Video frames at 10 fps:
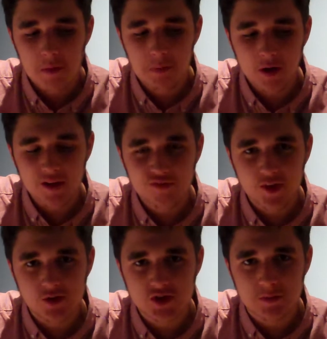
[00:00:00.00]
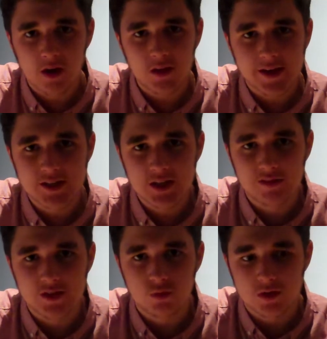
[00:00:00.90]
but it feels more like
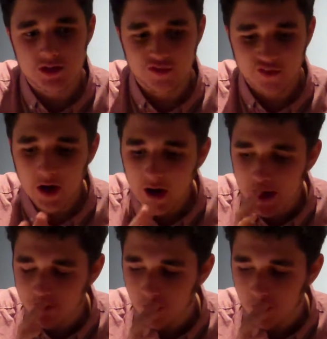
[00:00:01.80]
Series 1 to 5,